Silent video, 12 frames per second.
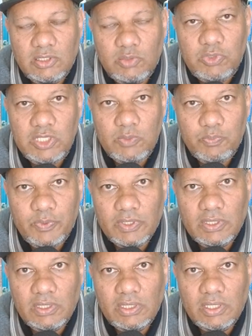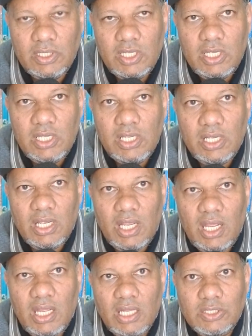people
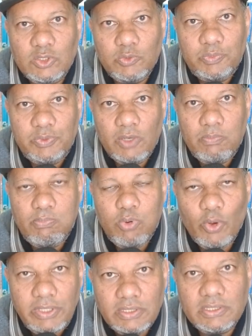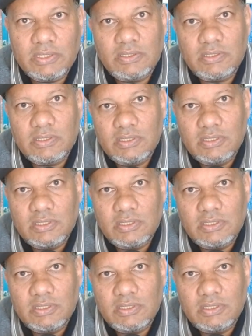are to be appointed